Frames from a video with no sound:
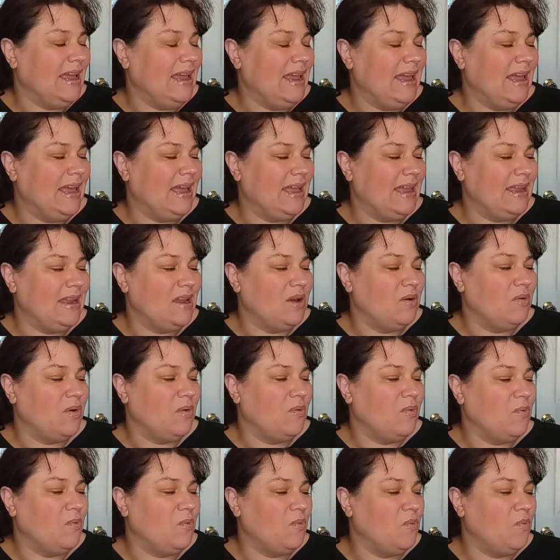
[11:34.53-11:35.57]
And
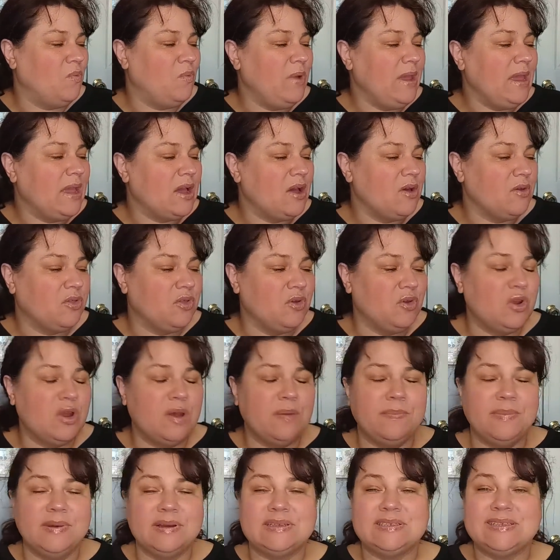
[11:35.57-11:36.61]
we go through
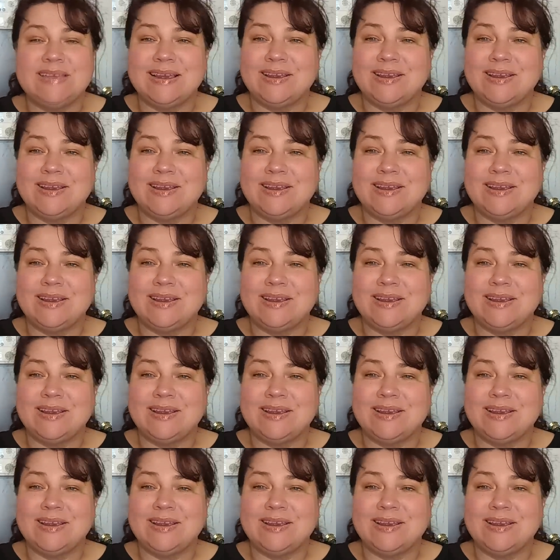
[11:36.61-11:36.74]
notebooks